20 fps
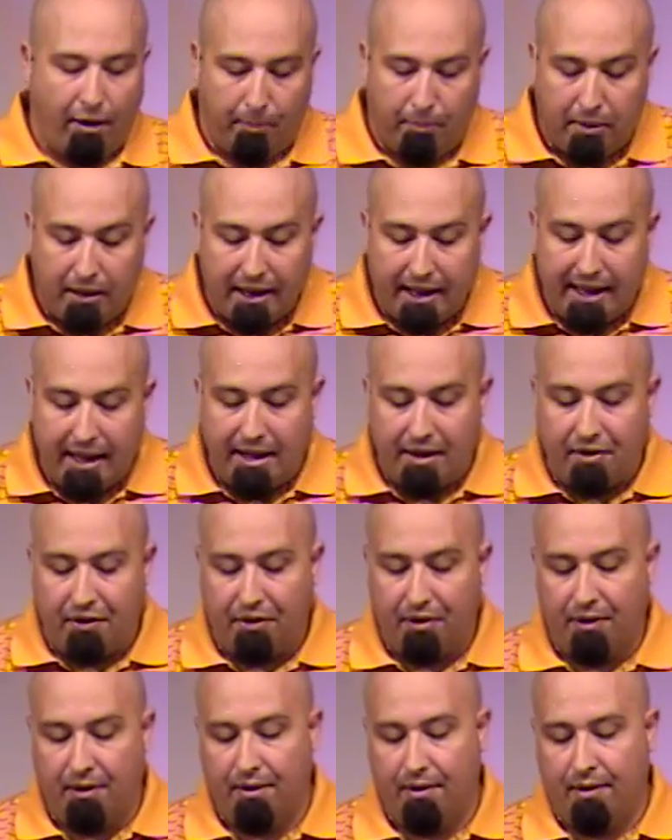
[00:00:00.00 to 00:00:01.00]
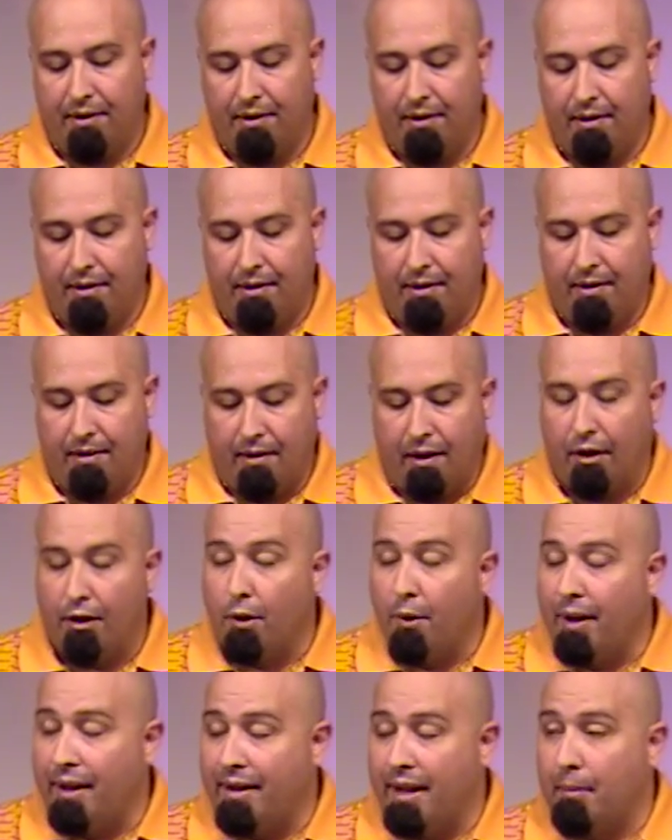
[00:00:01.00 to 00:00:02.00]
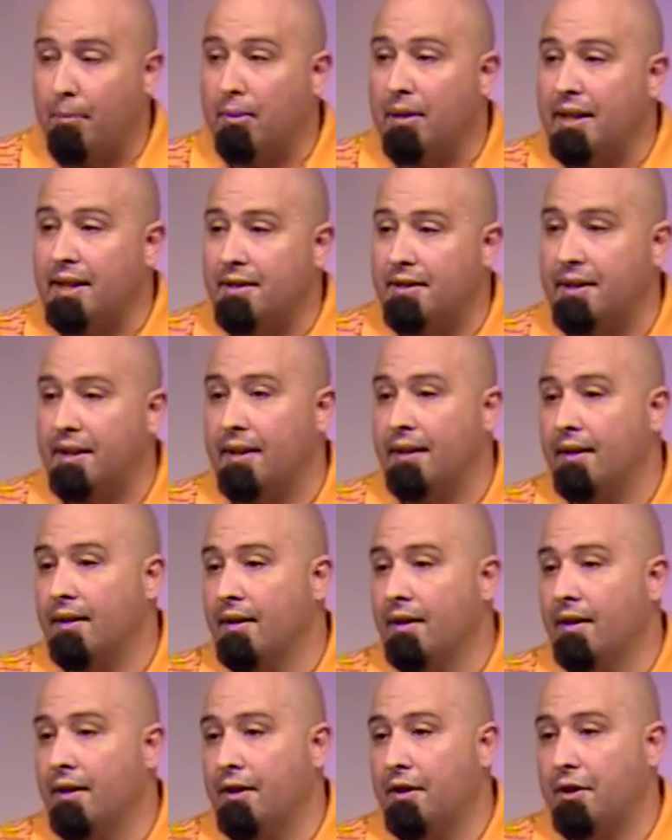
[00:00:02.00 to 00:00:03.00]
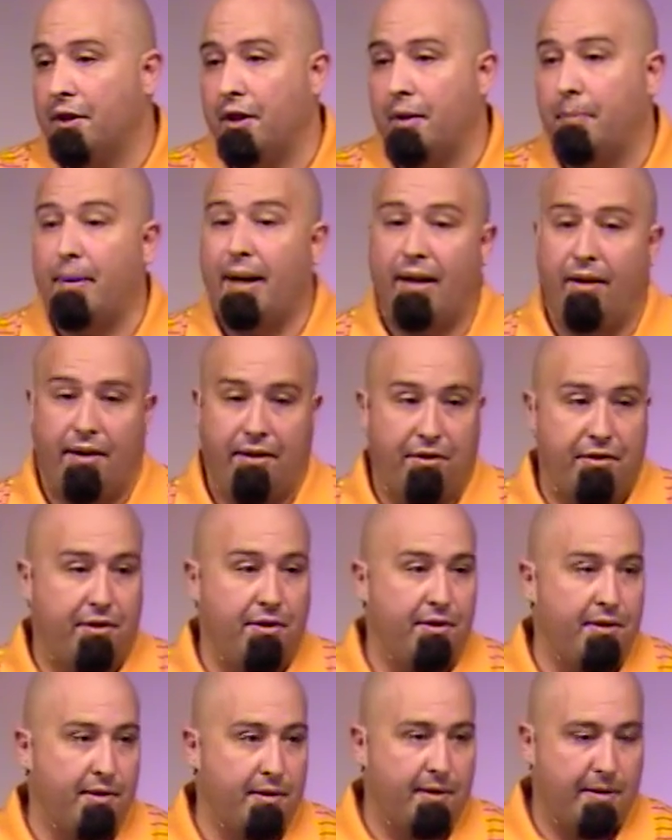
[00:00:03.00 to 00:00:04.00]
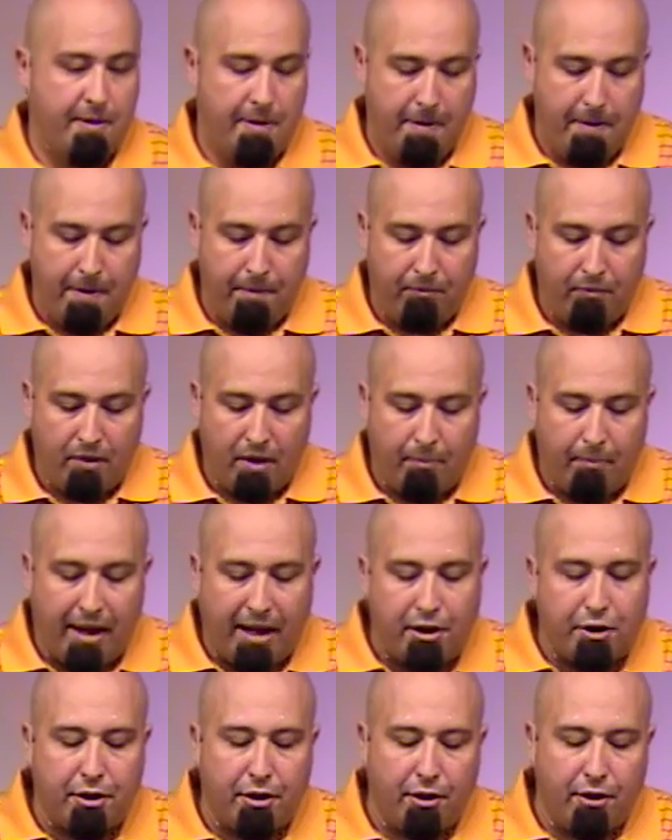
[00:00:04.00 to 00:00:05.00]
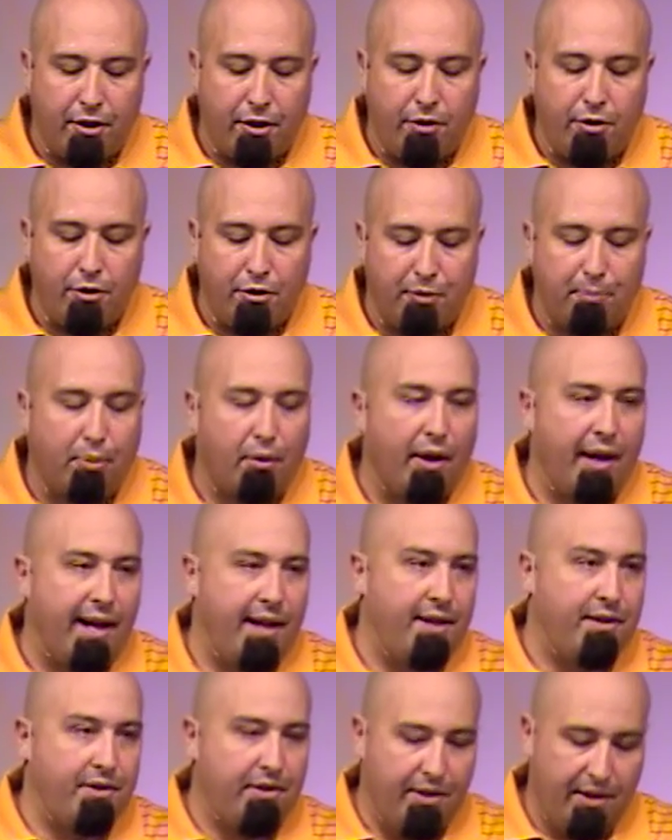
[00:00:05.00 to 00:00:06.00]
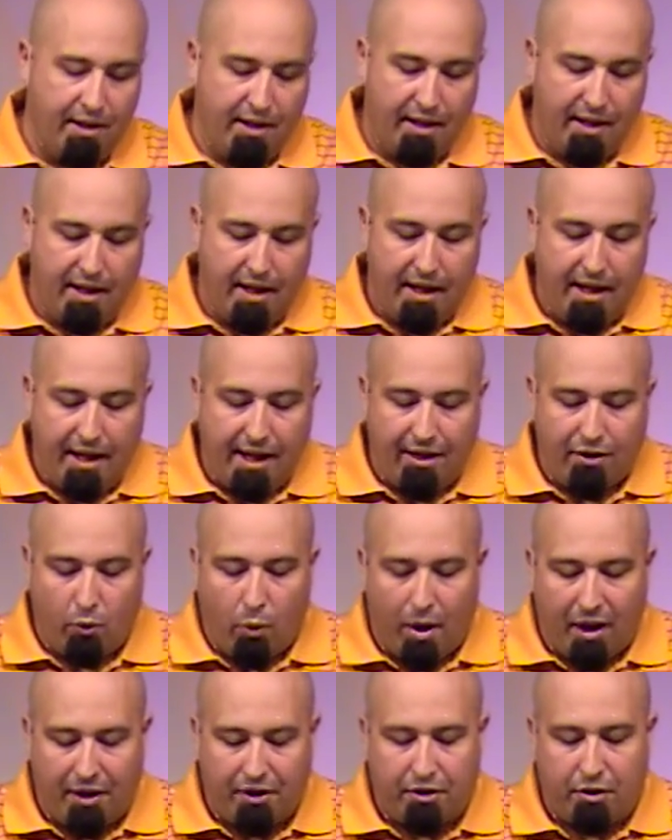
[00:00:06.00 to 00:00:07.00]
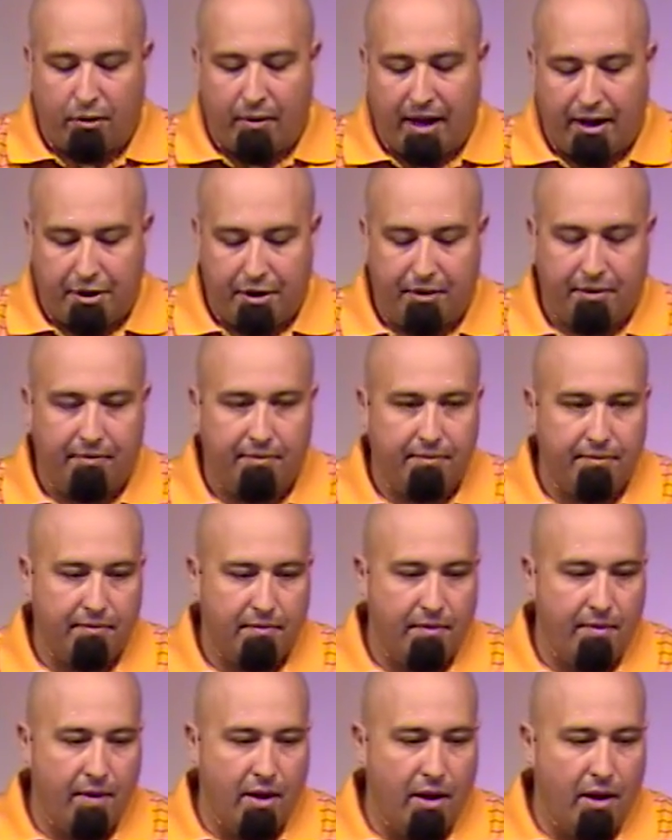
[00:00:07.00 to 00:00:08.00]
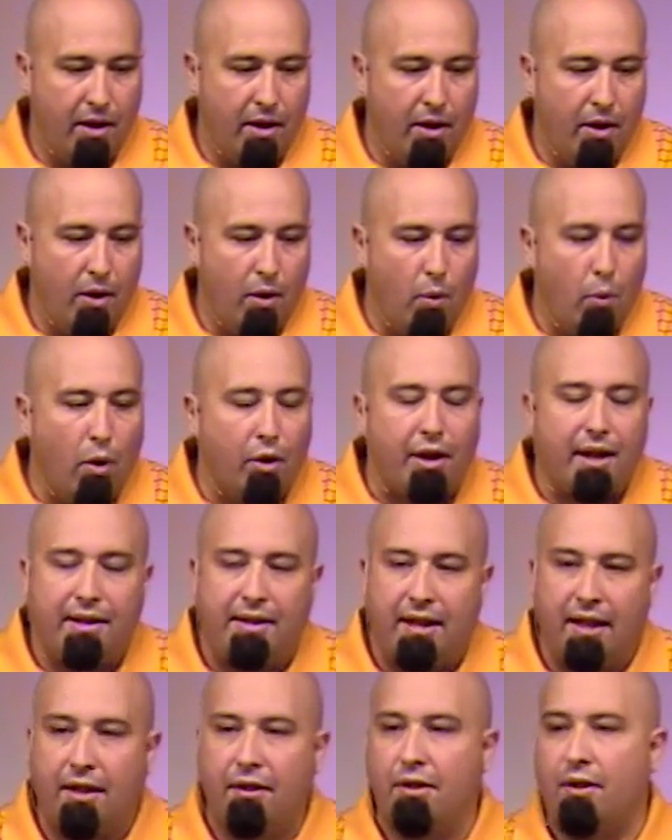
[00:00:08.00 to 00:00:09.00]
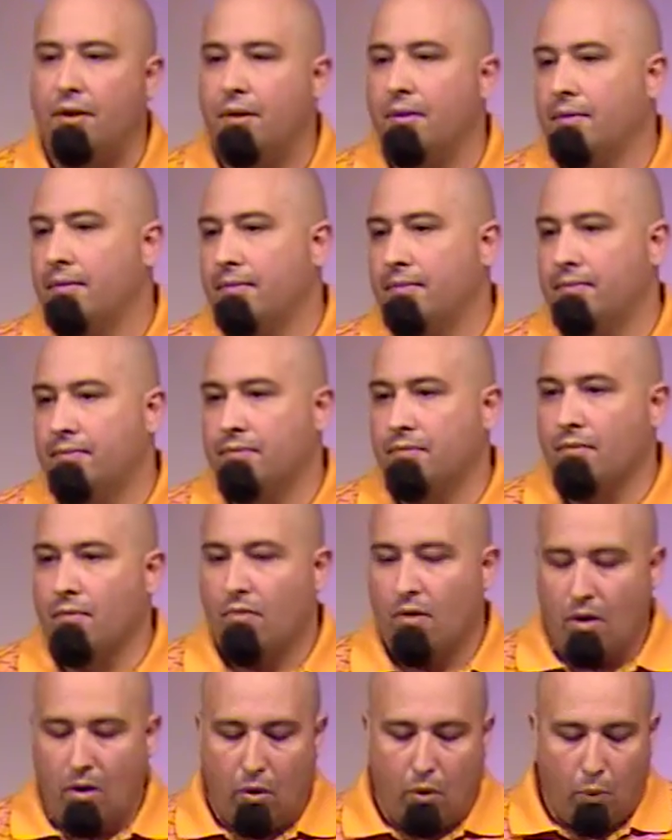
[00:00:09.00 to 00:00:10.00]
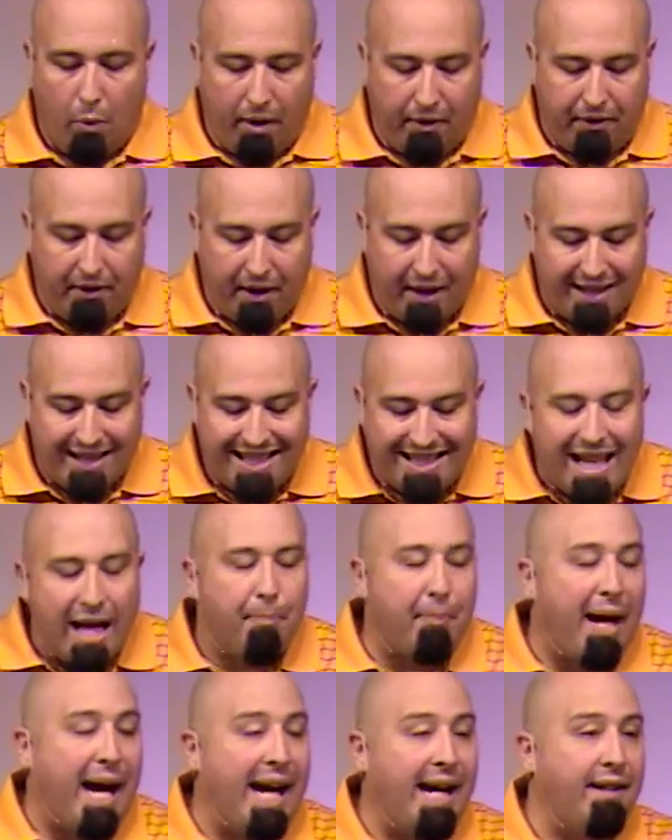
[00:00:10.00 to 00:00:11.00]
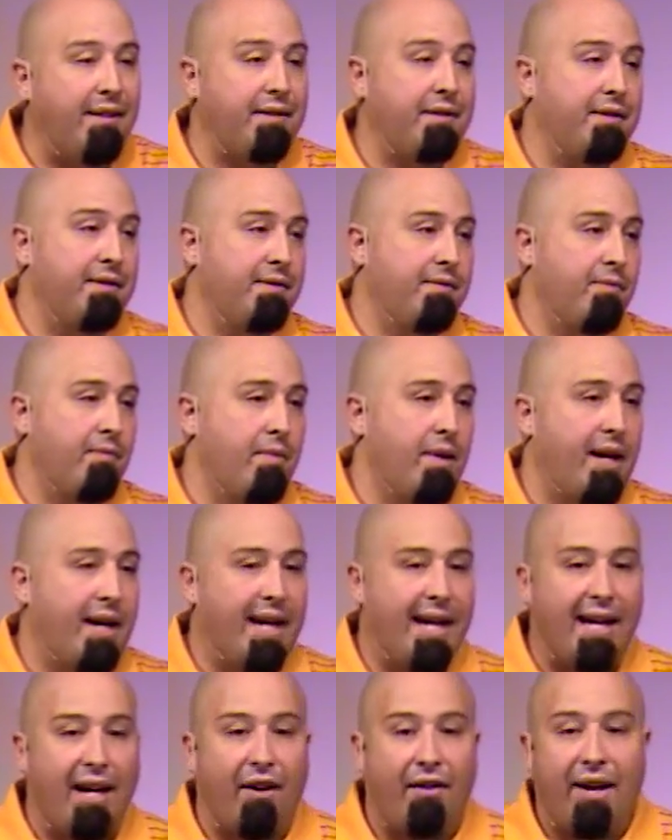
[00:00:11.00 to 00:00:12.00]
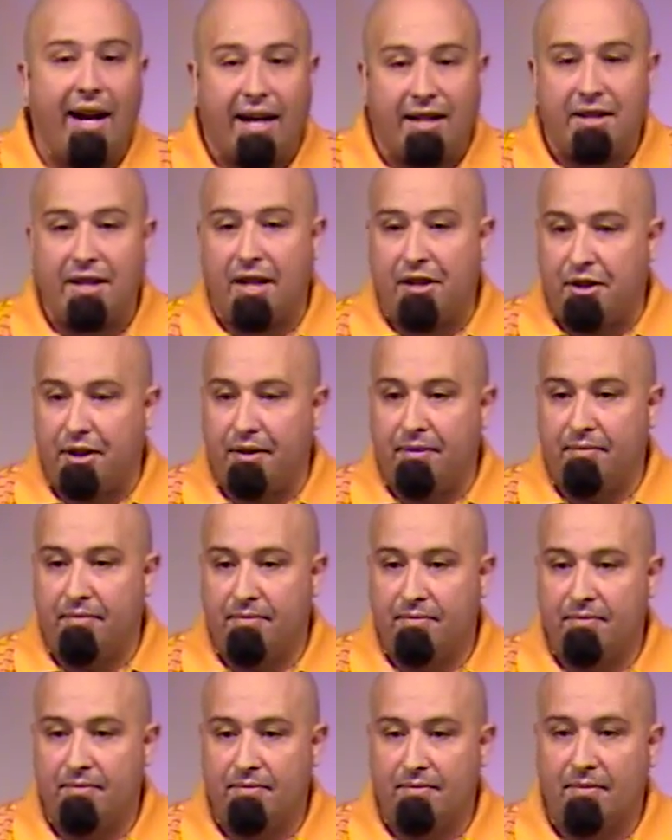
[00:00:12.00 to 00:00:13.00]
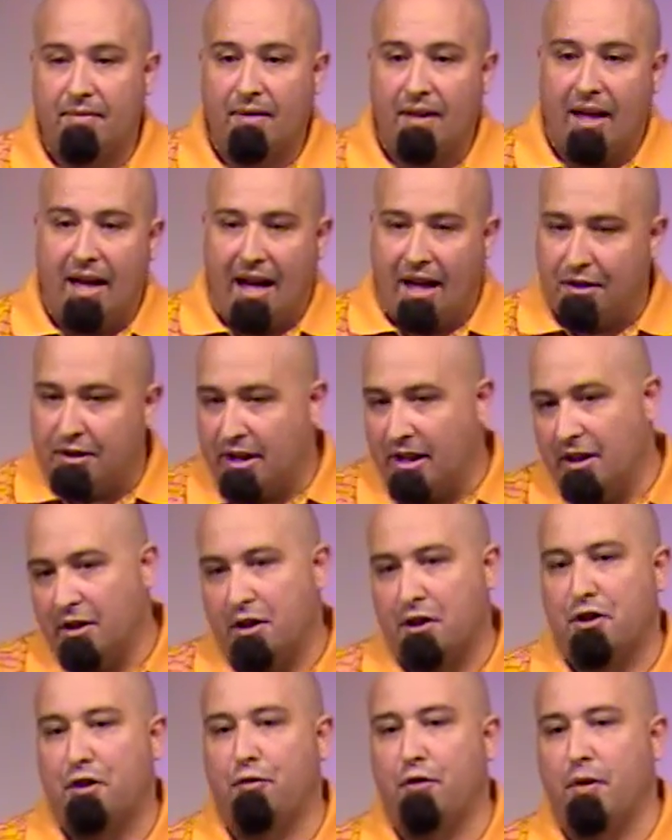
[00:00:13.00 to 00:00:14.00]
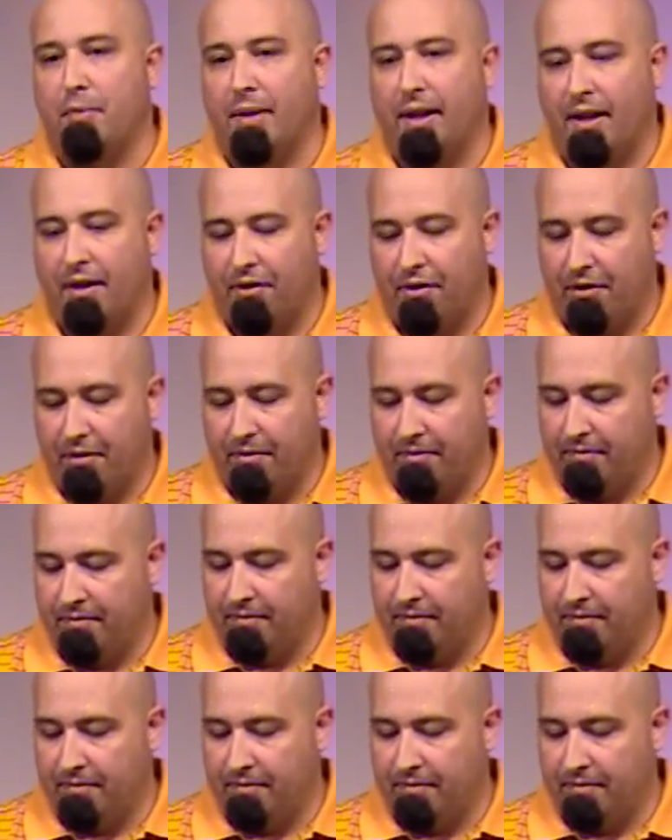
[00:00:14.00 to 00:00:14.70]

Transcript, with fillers: or please or do anything pleasing to their parents. Make sure you use praise as well as correction. We'll continue with uh, step eight in our next session. I'll see you in just a few minutes.